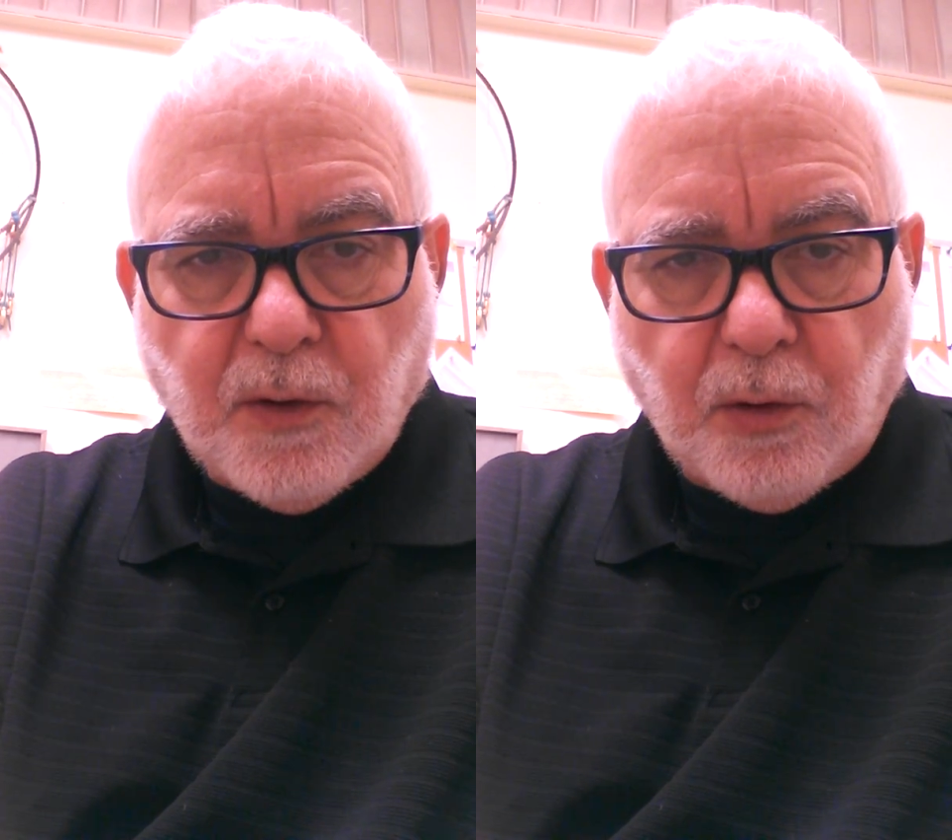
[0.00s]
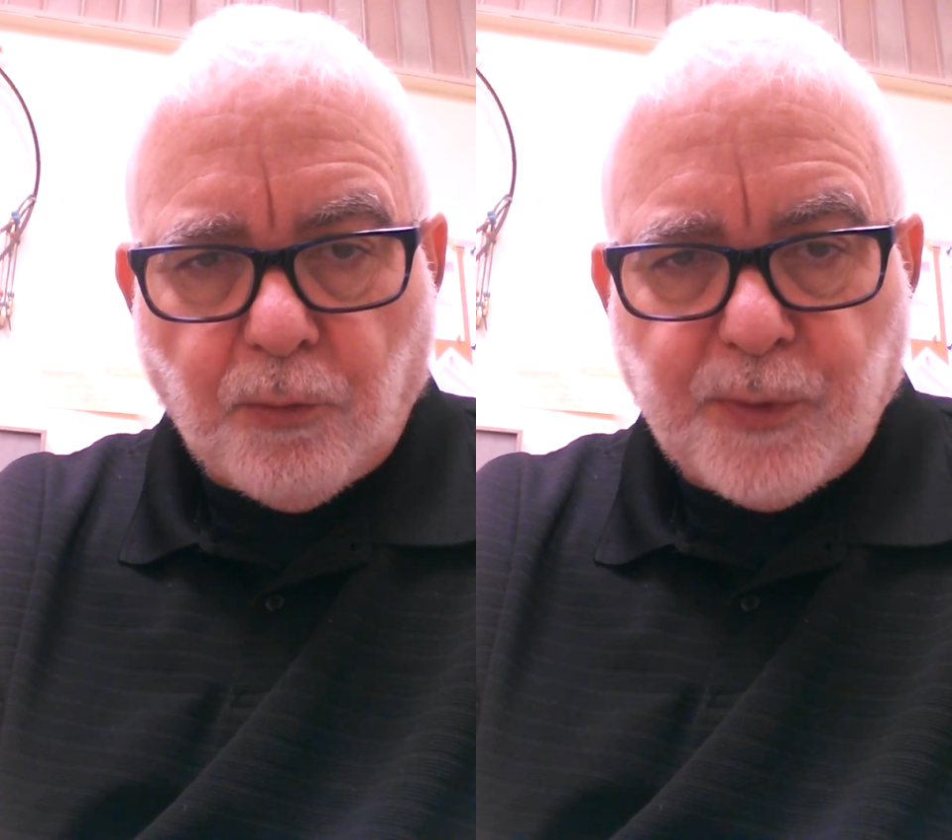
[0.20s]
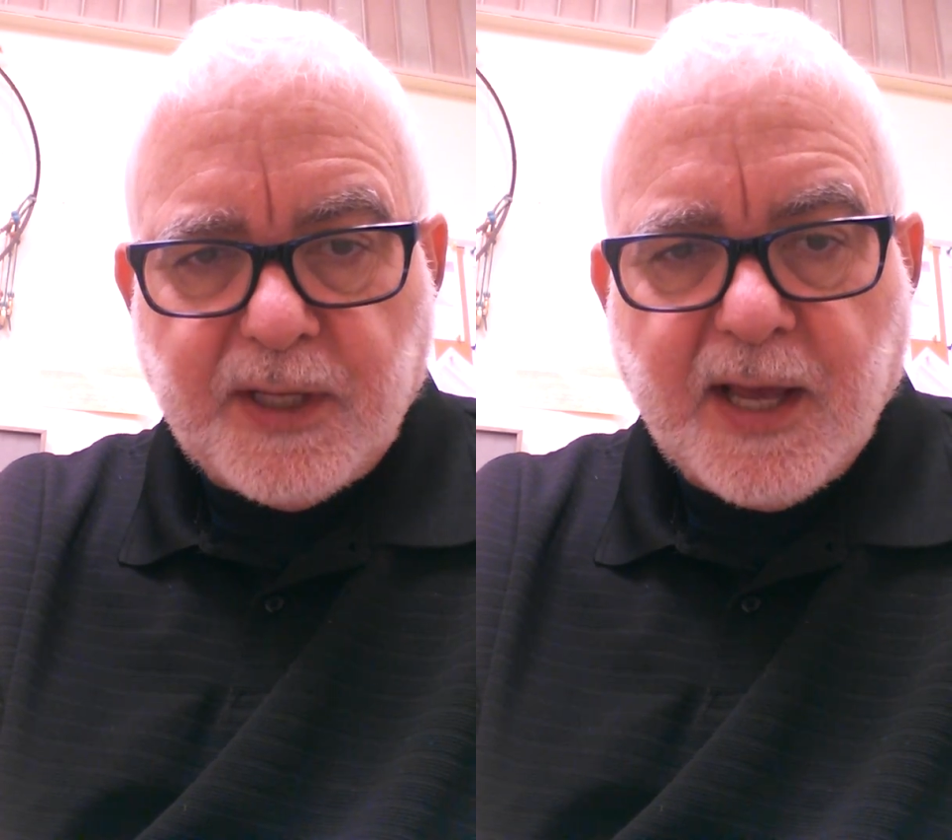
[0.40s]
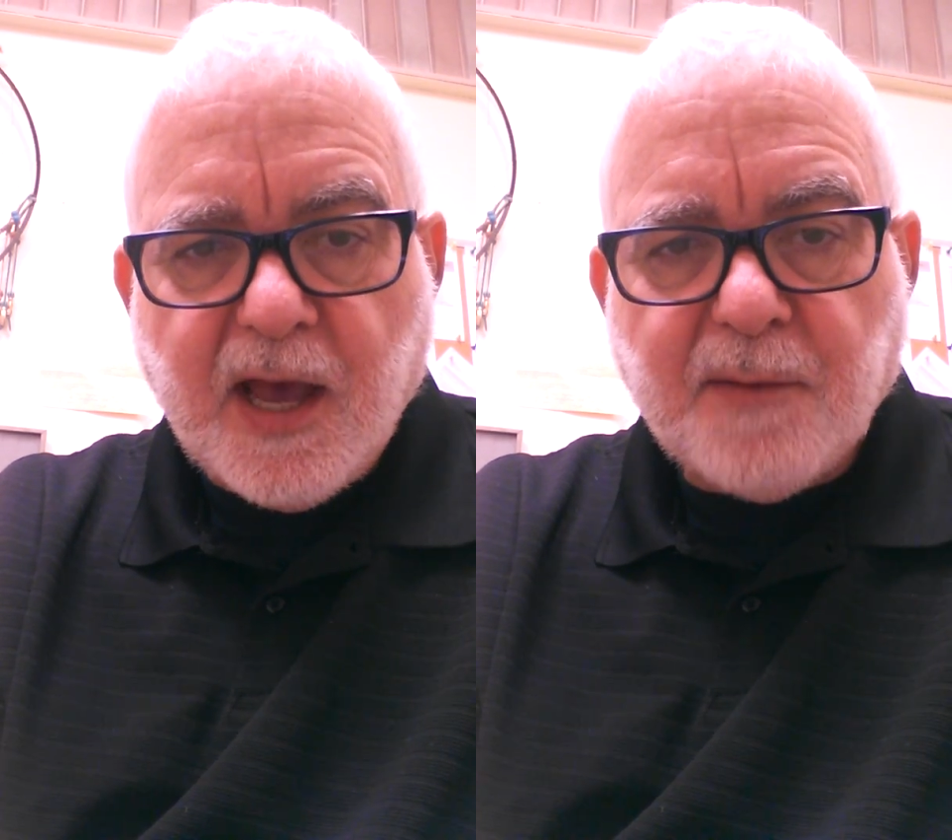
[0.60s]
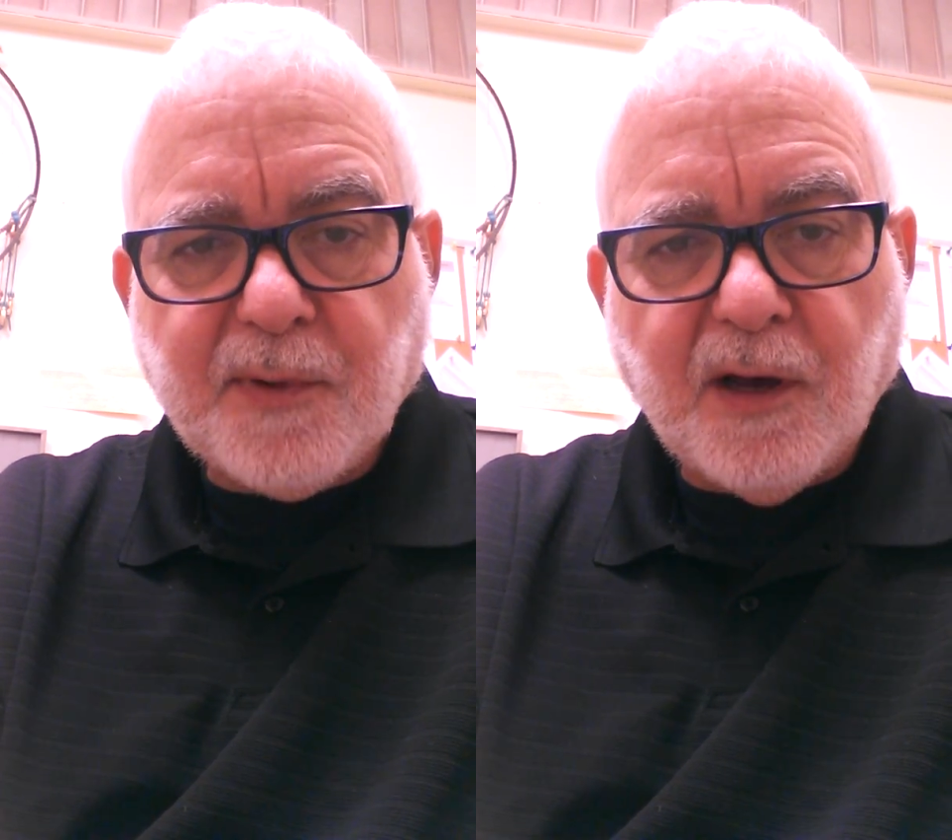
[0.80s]
or a
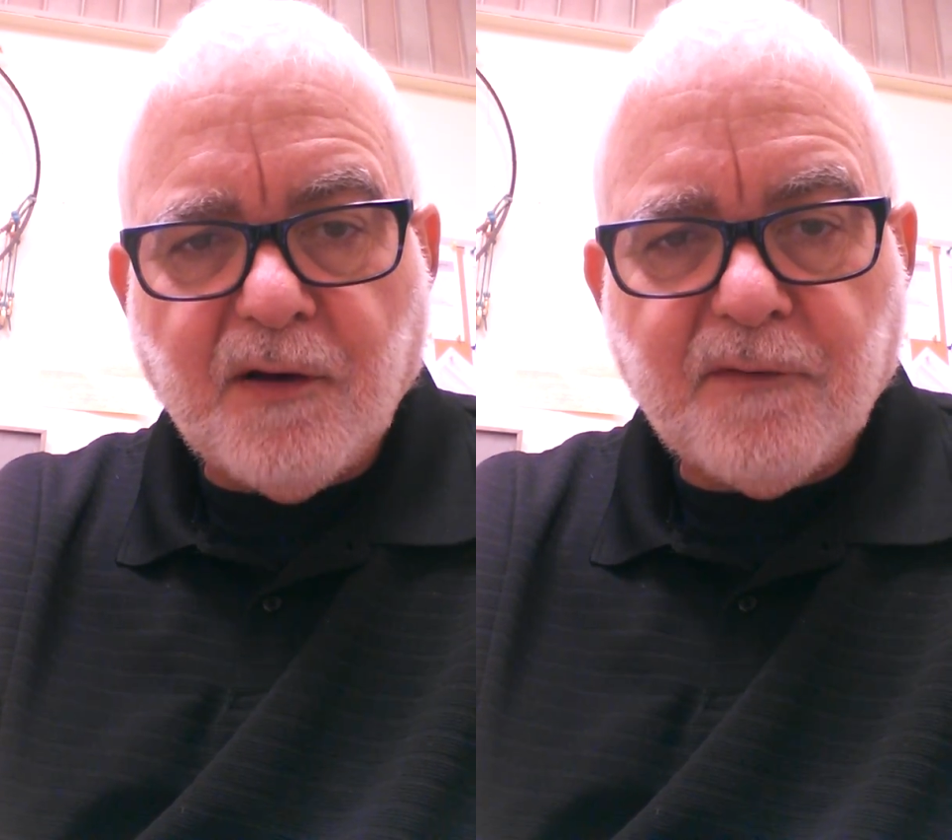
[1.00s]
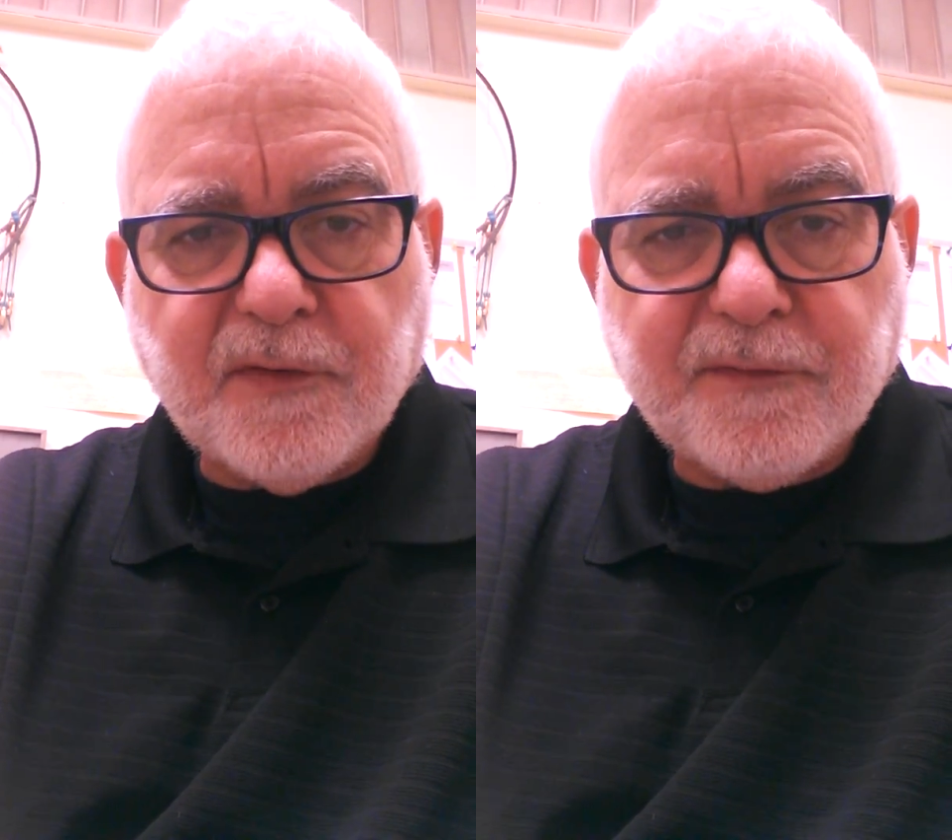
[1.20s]
recap of the